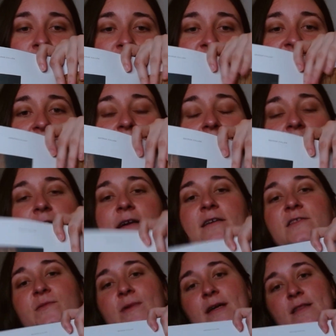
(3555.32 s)
And I like
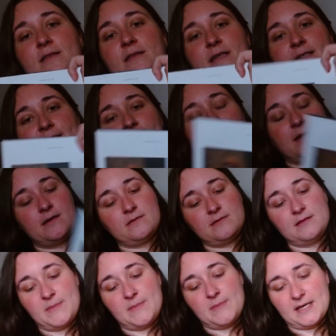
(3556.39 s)
the way that they set out
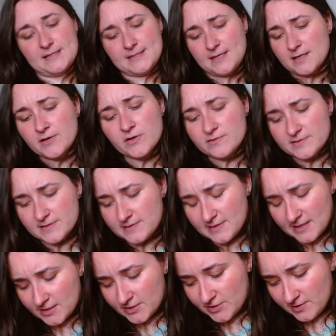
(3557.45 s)
the magazine. I know it's
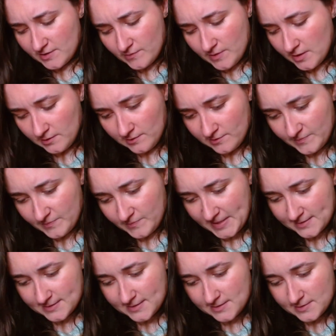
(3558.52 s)
actually quite a lot of
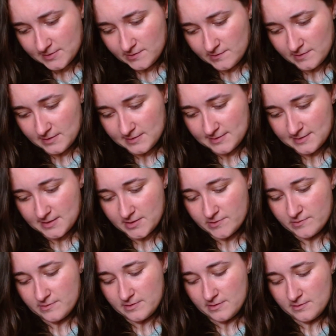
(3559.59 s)
magazines do this. They
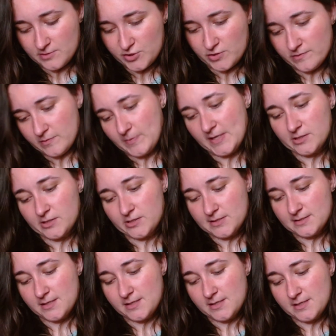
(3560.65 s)
don't show the pictures
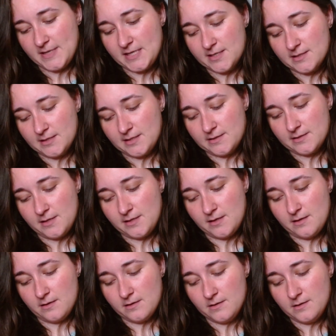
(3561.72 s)
and then immediately the